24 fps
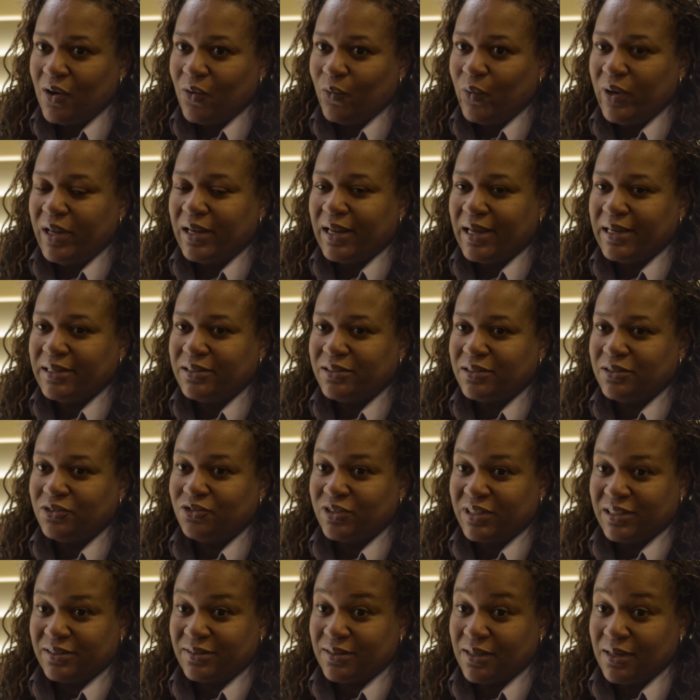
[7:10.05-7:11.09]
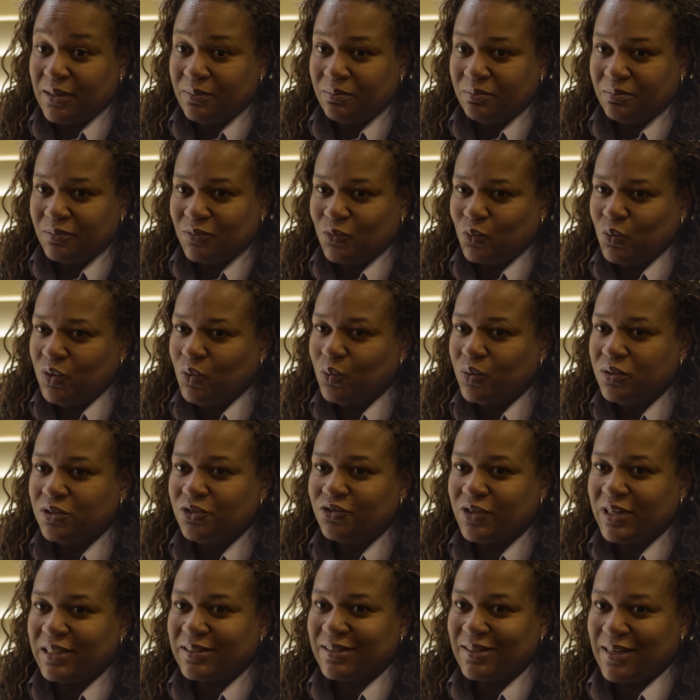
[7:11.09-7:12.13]
We like to dress up. We will
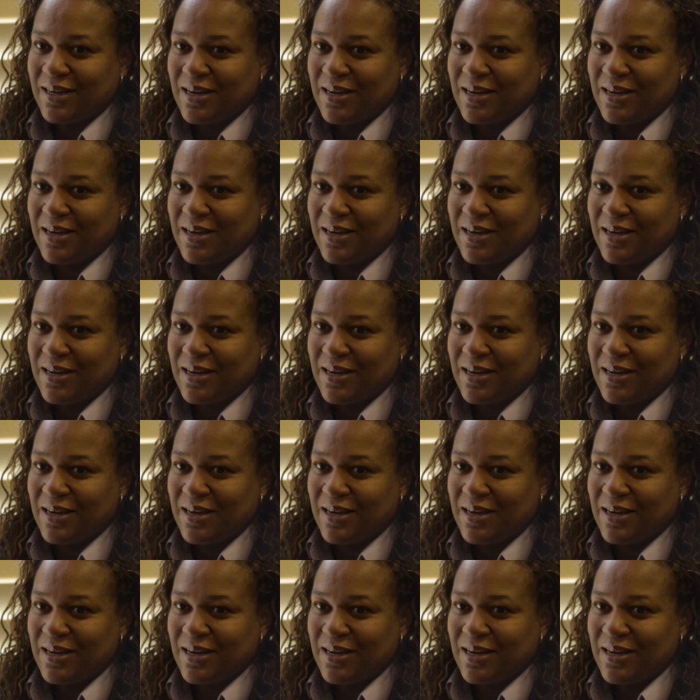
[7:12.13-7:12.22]
dress